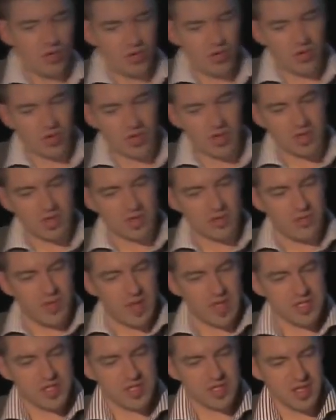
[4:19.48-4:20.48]
or
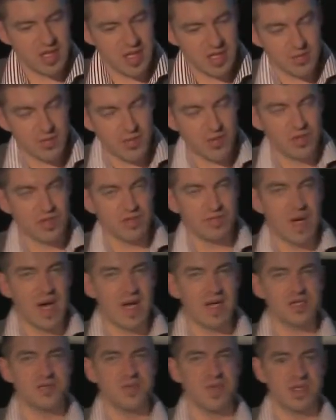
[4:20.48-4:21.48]
Lumension Endpoint
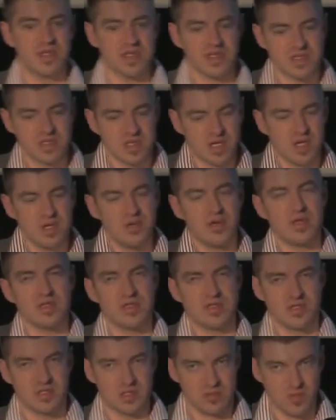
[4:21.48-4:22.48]
Management and Security
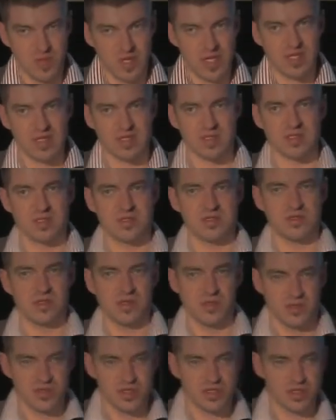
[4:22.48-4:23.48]
Suite as a
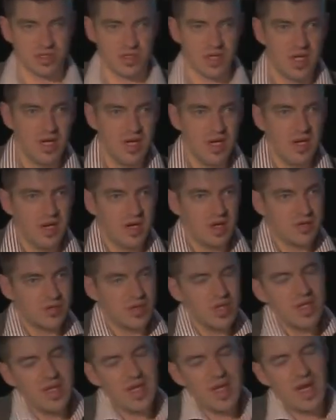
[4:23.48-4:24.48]
solution,
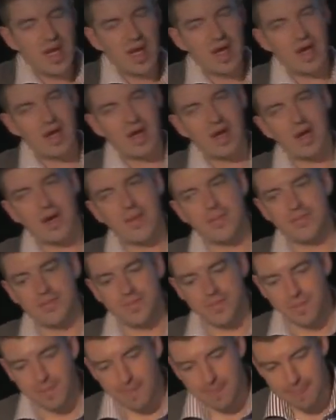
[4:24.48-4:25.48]
really
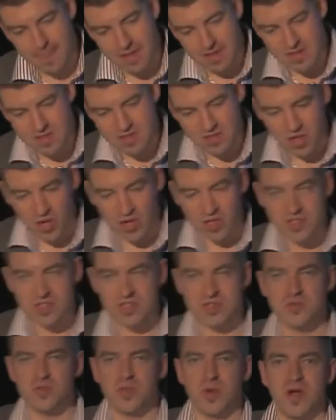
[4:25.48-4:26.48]

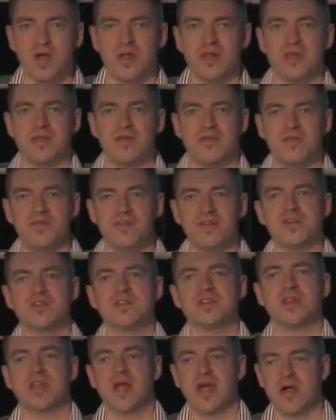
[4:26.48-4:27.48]
starts with the
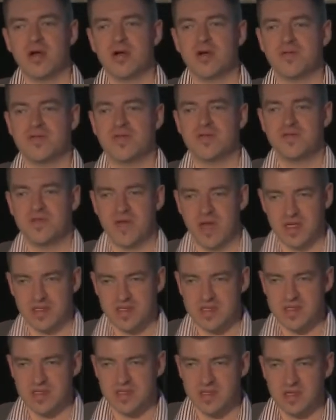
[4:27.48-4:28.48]
first layer of
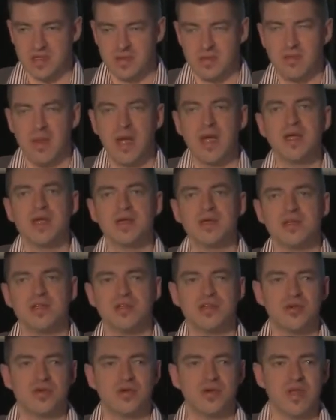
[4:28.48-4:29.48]
defense, making
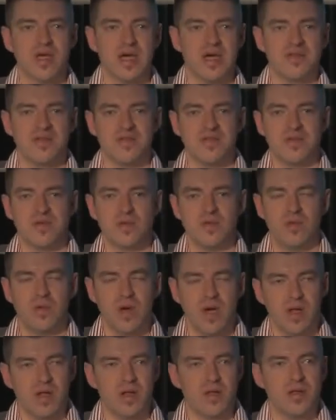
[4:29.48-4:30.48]
sure that,
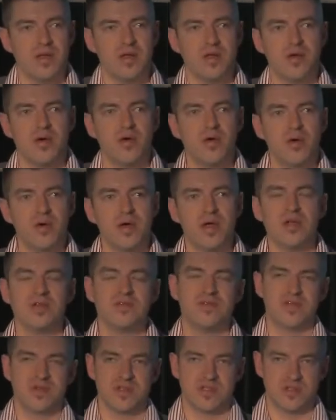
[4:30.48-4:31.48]
well, your
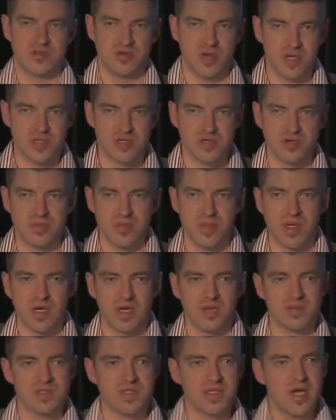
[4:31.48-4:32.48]
infrastructure
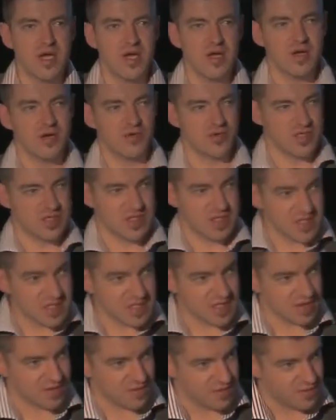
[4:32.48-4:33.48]
becomes
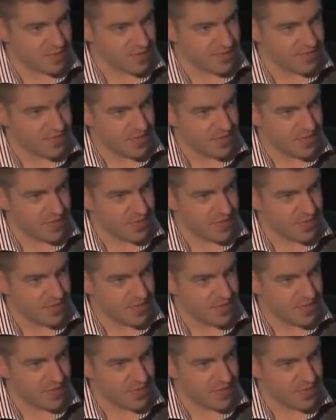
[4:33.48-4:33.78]
resistant